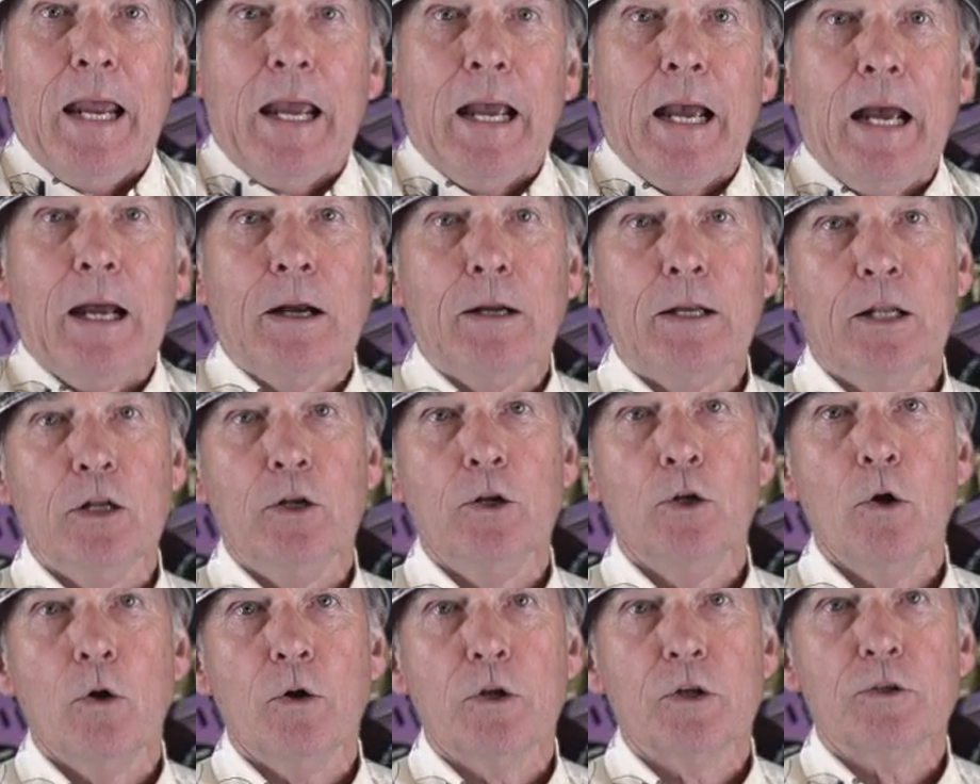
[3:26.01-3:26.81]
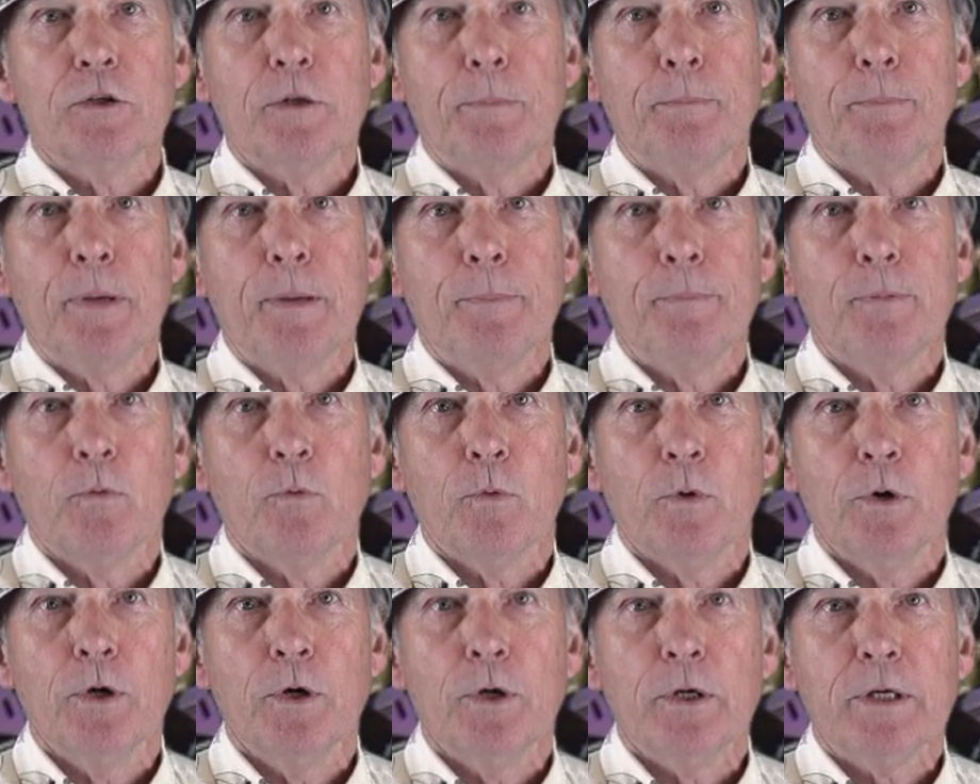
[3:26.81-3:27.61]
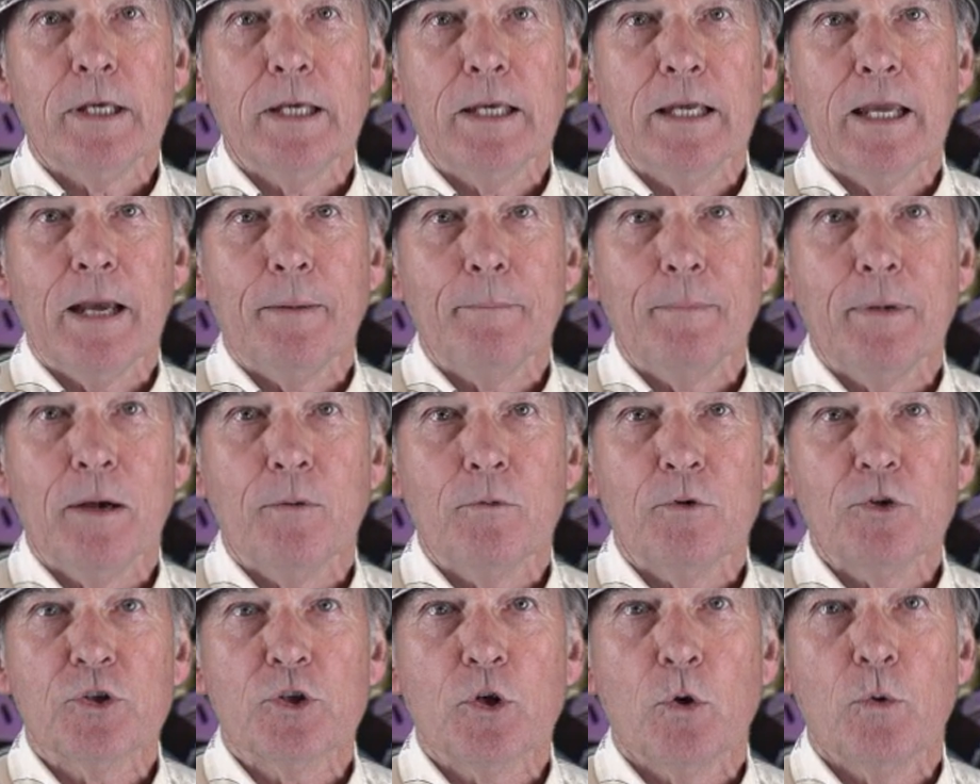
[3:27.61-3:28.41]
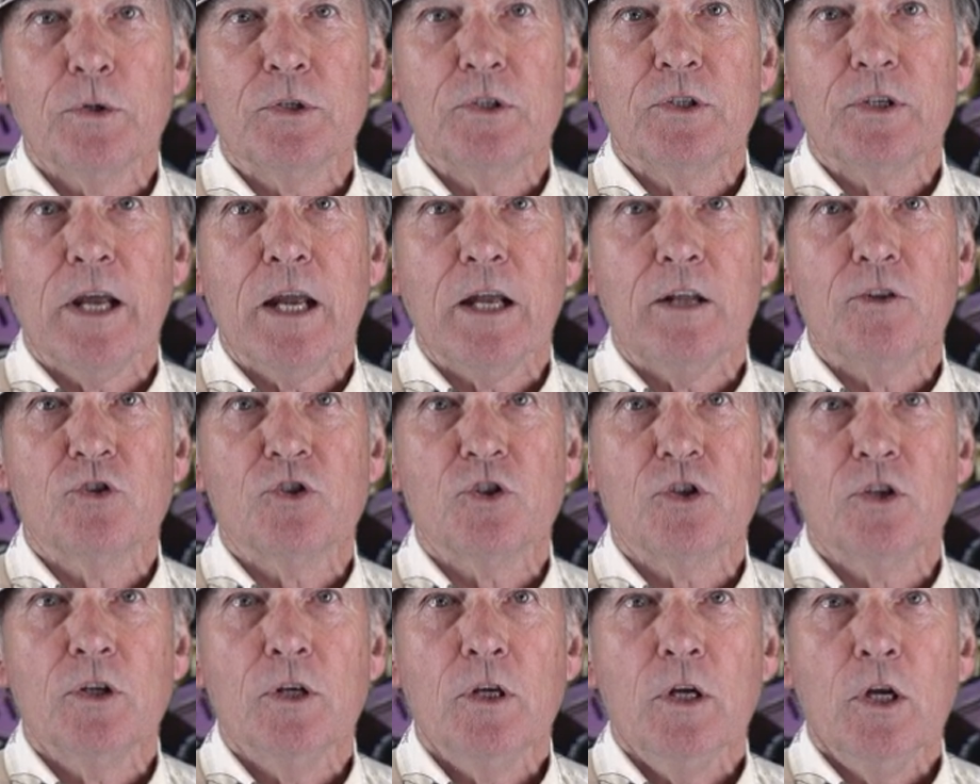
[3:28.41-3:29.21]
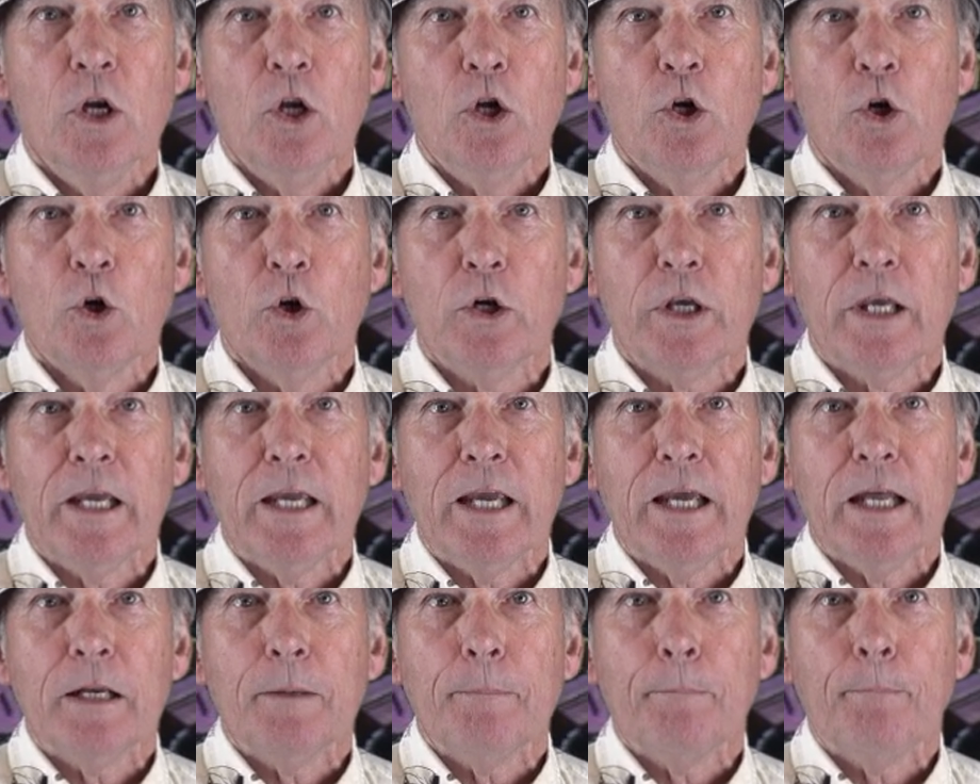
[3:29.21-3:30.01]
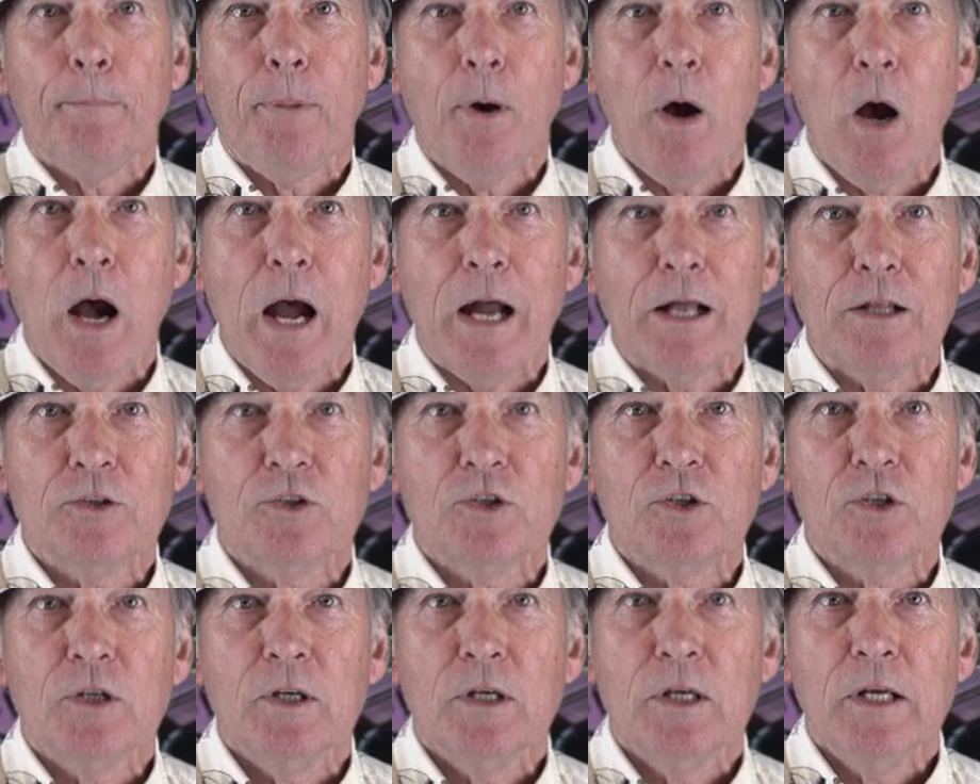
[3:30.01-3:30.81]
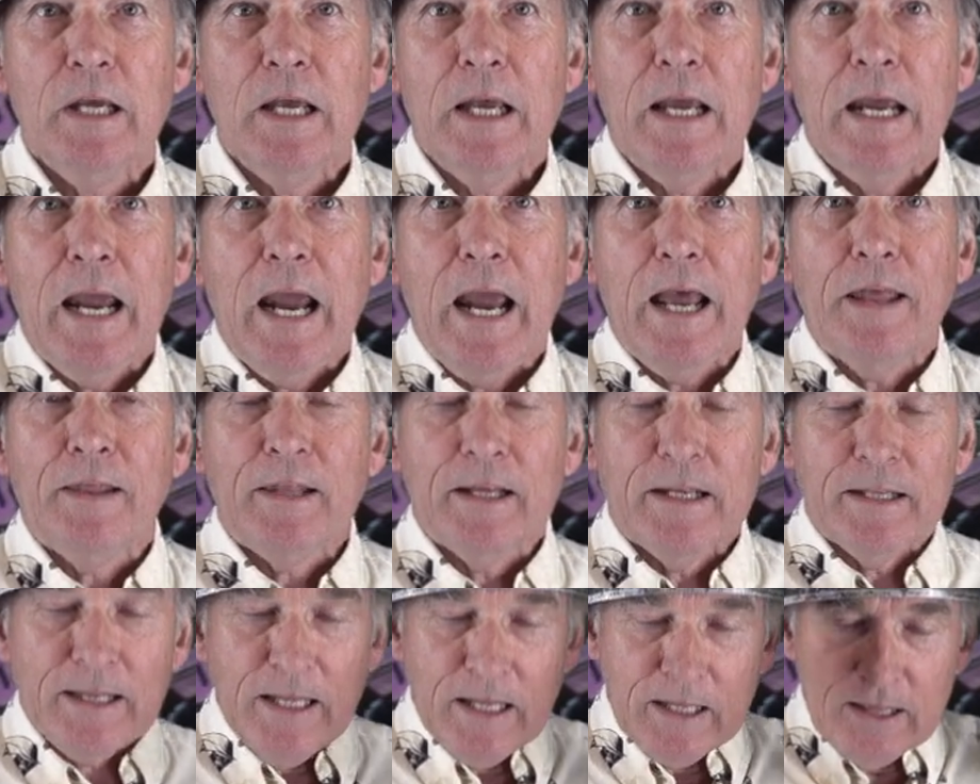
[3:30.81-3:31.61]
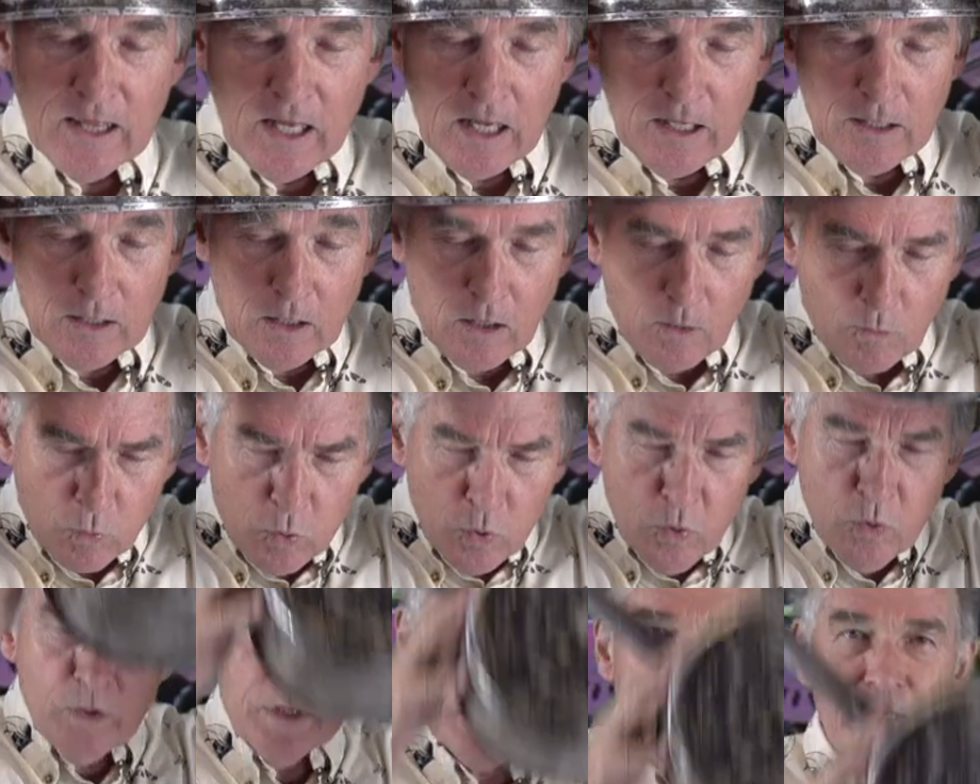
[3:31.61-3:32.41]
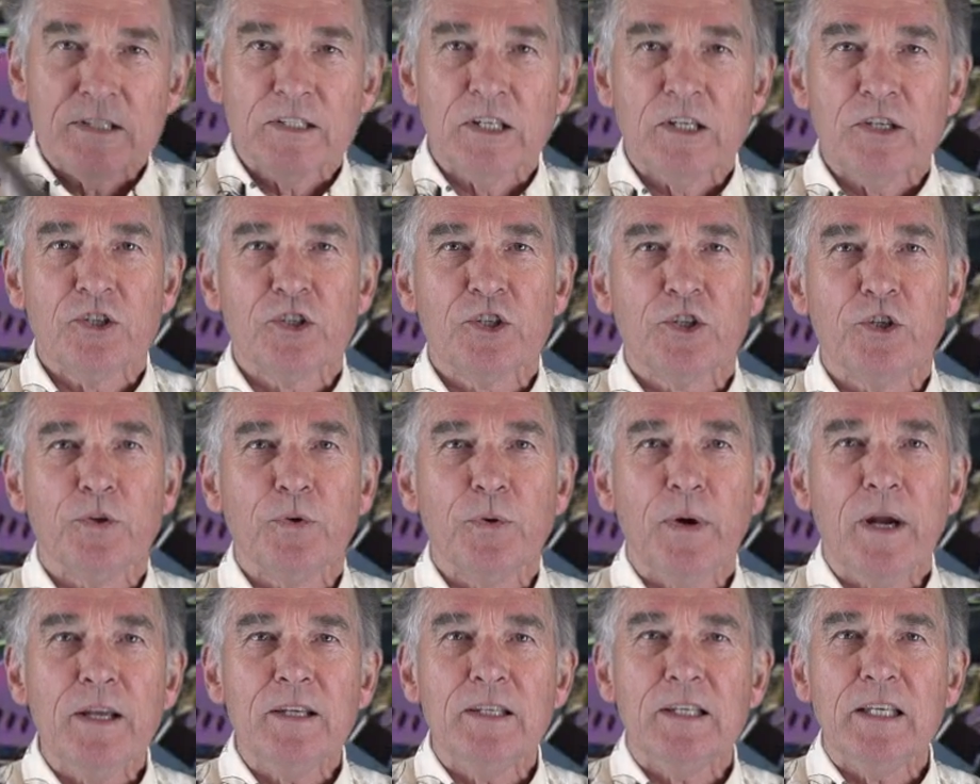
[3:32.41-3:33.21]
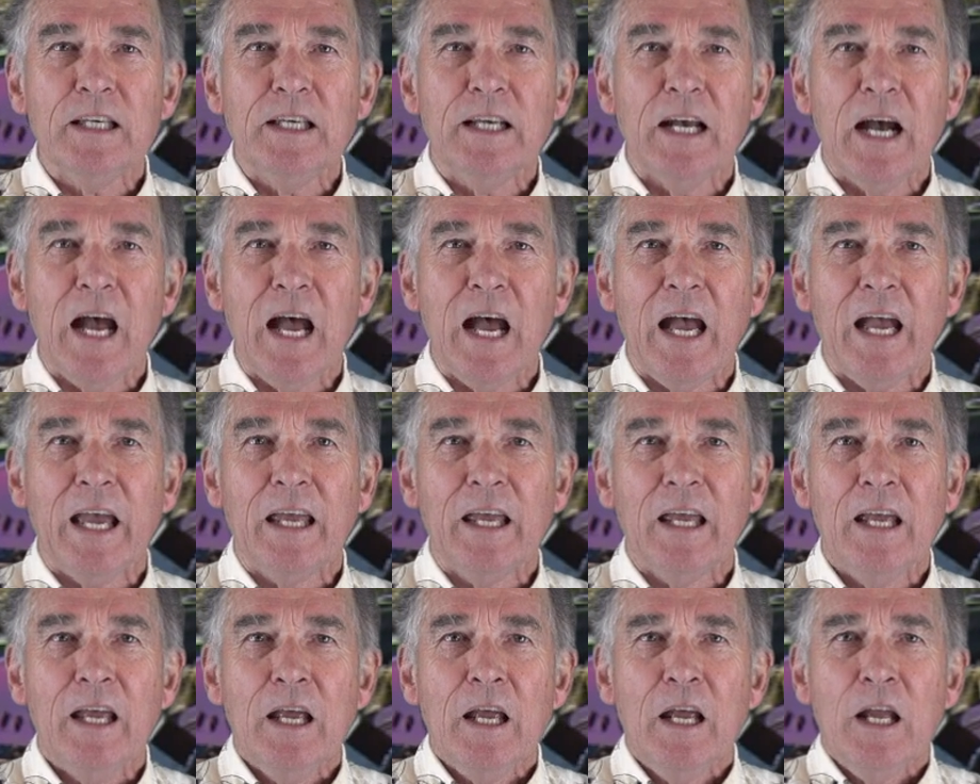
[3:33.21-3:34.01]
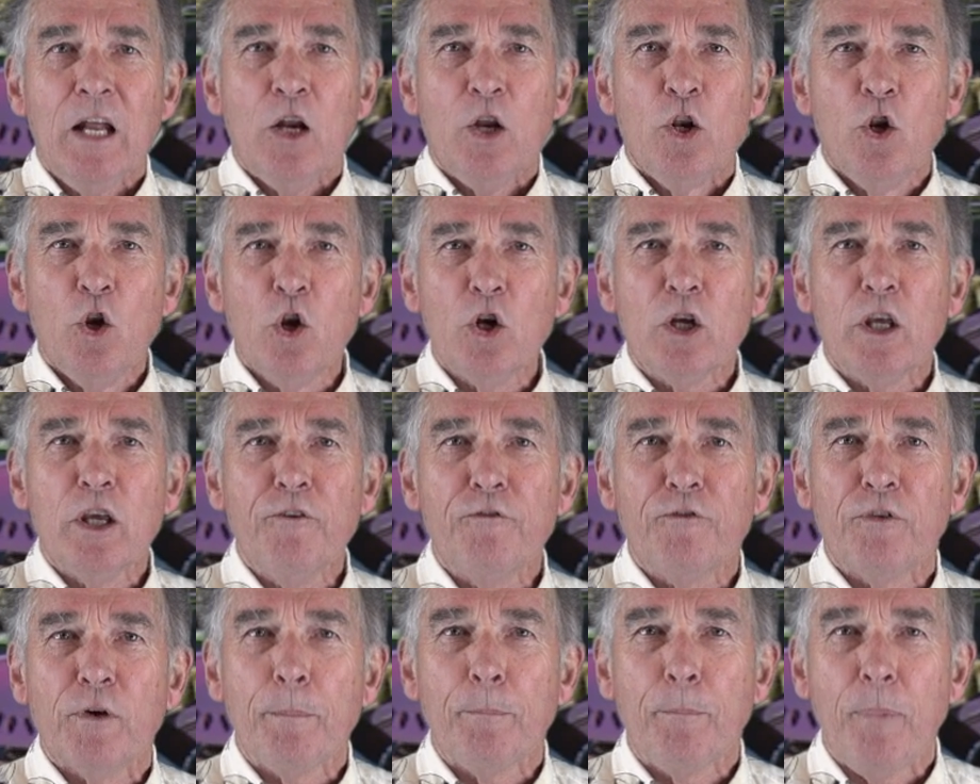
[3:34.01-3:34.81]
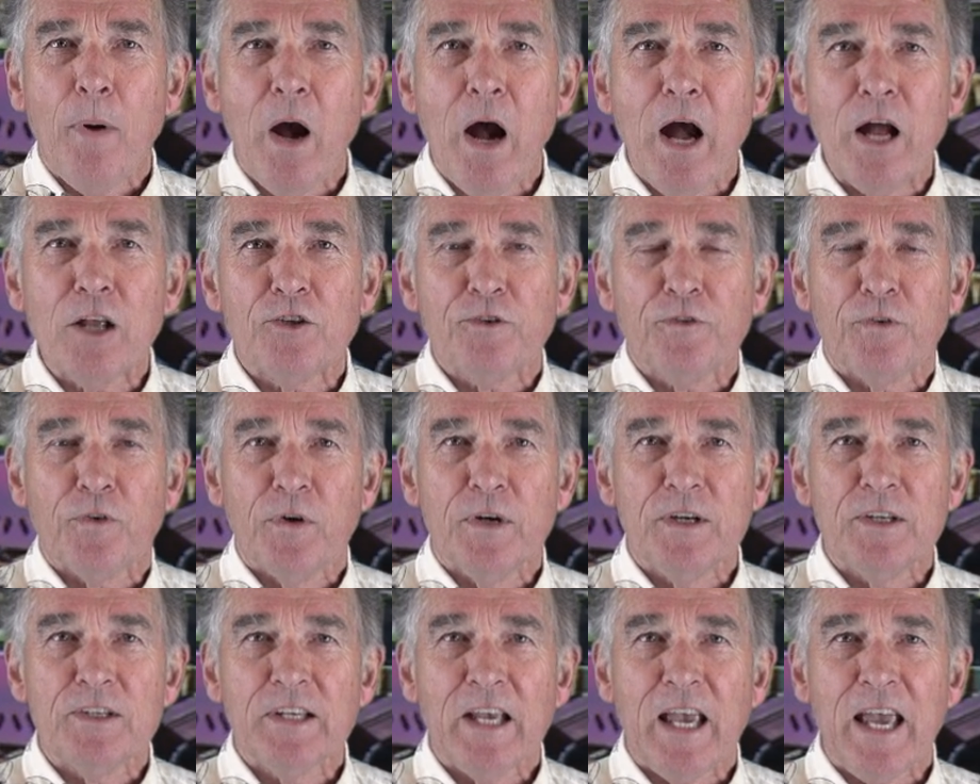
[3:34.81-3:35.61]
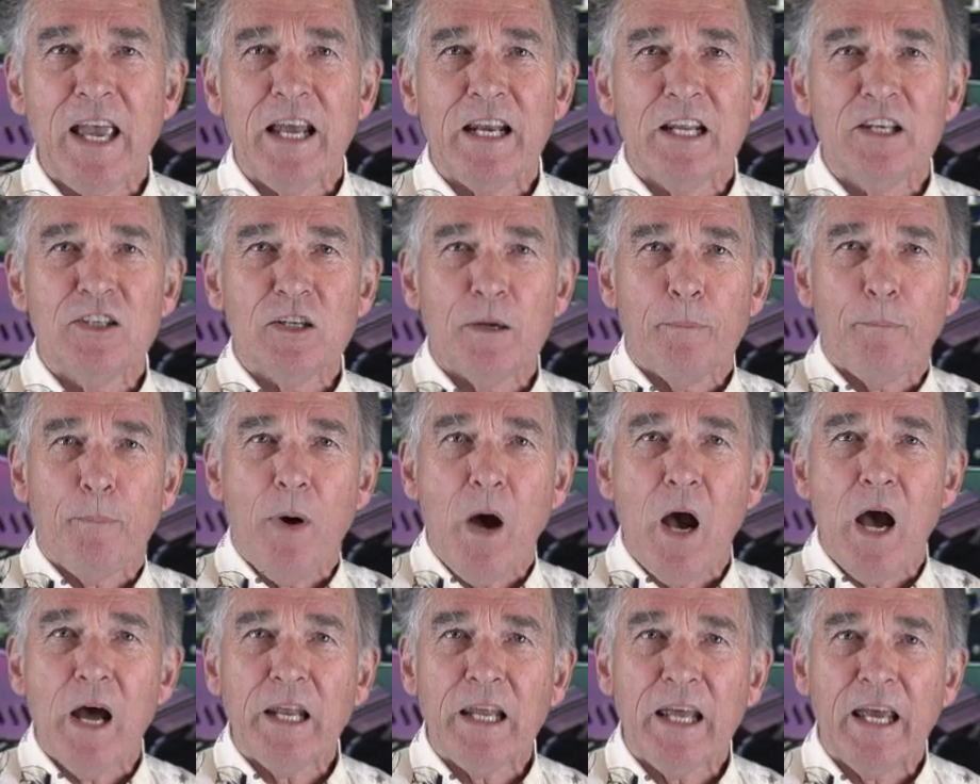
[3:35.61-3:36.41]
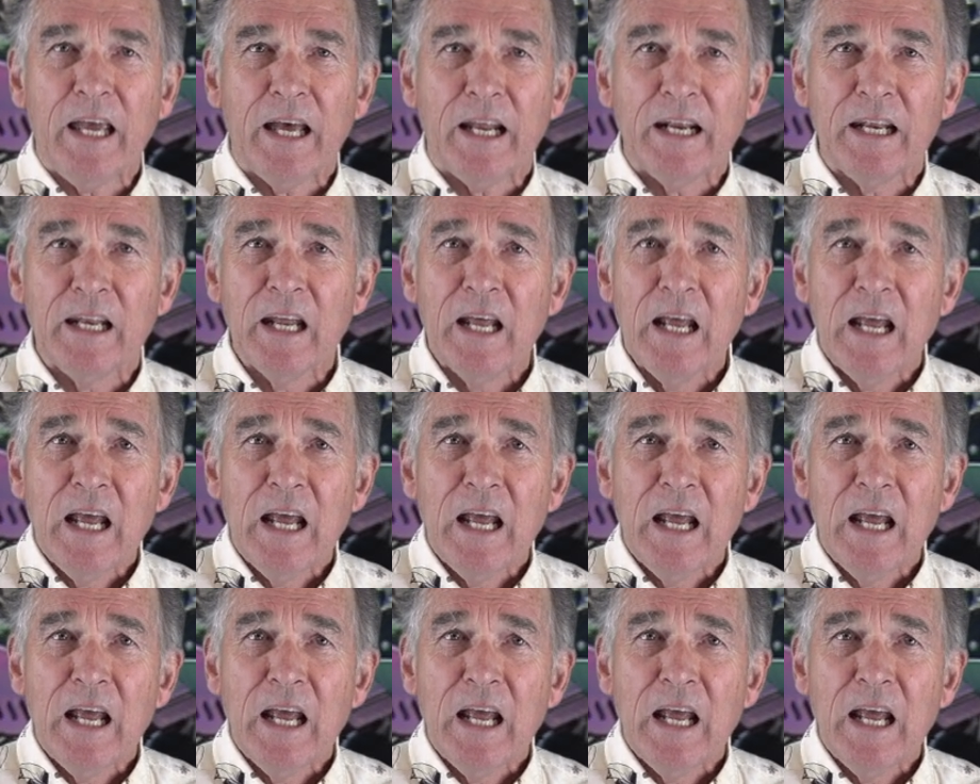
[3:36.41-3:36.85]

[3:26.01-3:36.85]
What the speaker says: I didn't notice that people were looking at me. I was so intense looking at pots. And they thought, who is this crazy guy looking for pots for his head? He's a pothead.